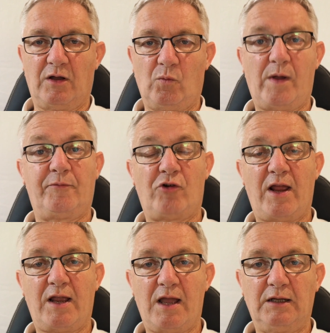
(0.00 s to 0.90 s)
web
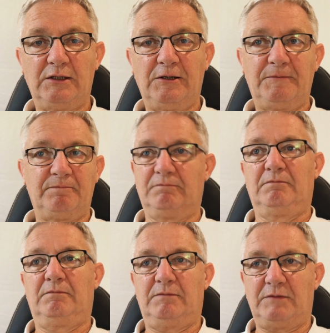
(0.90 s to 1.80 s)
tracker,
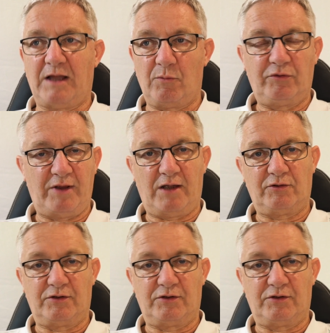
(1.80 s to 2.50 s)
that was it.